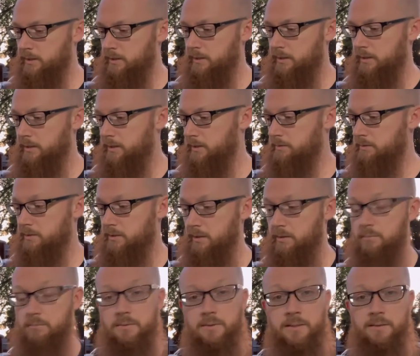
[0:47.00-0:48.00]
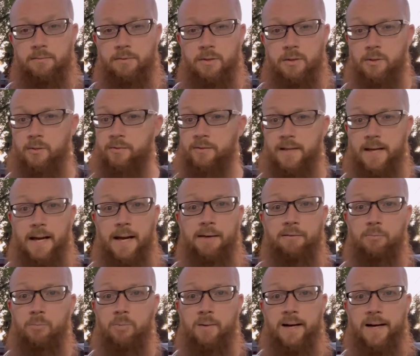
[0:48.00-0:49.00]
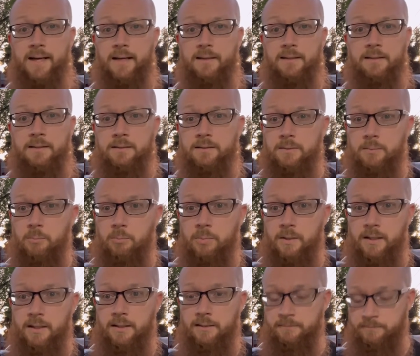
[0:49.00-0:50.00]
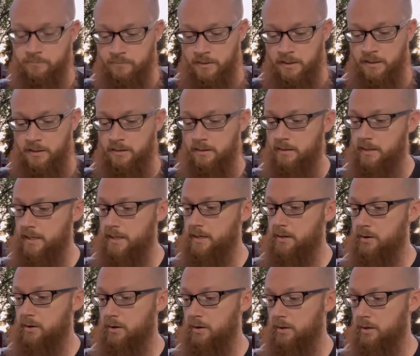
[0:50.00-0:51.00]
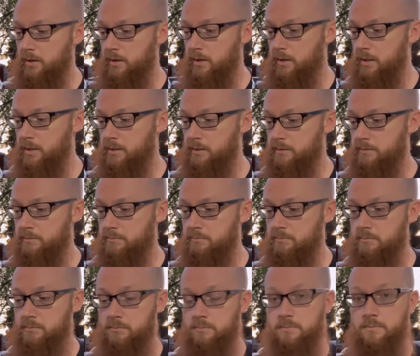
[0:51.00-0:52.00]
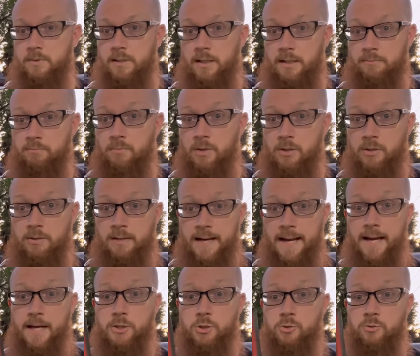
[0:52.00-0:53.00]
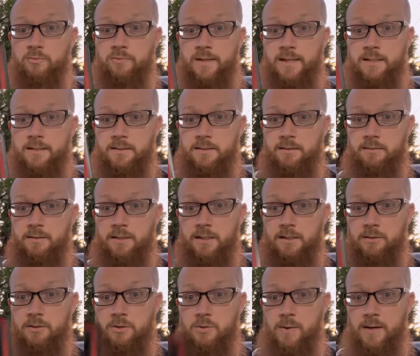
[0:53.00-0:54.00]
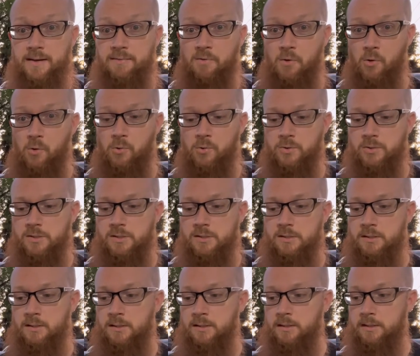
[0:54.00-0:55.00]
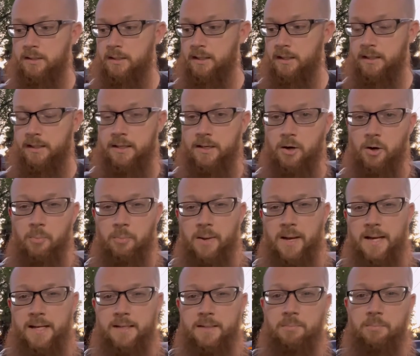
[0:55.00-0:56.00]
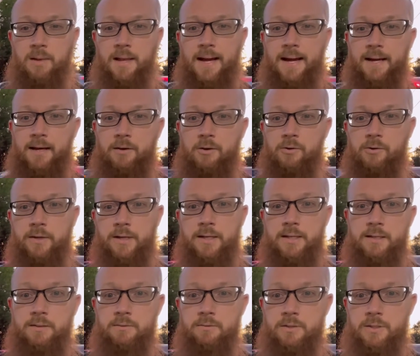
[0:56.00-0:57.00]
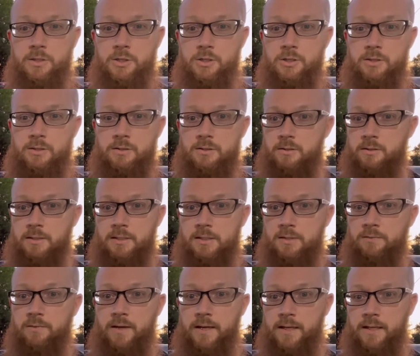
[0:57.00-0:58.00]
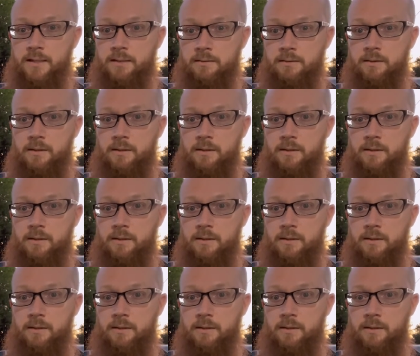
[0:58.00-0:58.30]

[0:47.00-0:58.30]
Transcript: I don't even know if they have a brand, but they are an actual vent. They do have holes and they are painted black already, which is fine.